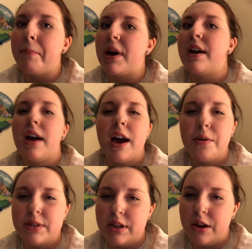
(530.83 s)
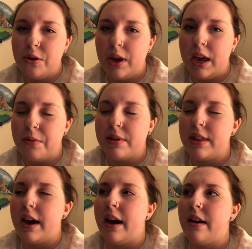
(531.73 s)
But I was not okay with
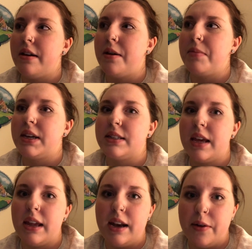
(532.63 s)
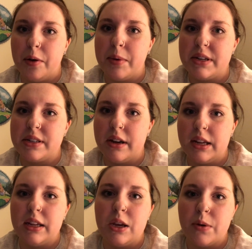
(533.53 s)
that because it had never been done
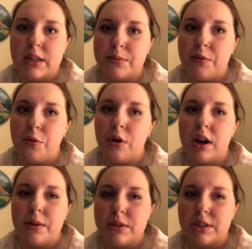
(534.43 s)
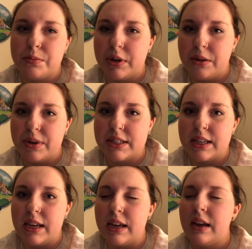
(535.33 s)
in the US before, and it was just pretty
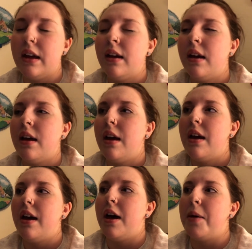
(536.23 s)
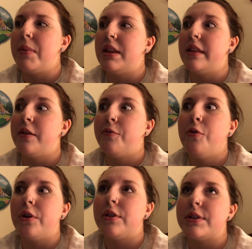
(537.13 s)
risky. And then the
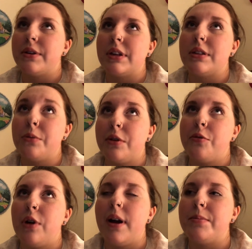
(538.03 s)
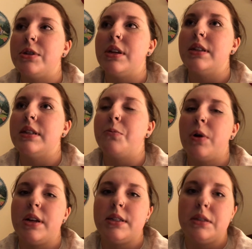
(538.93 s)
4th, so I guess there were 4 options,
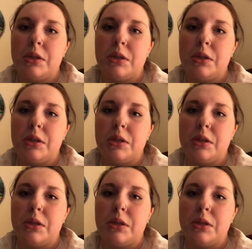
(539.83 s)
was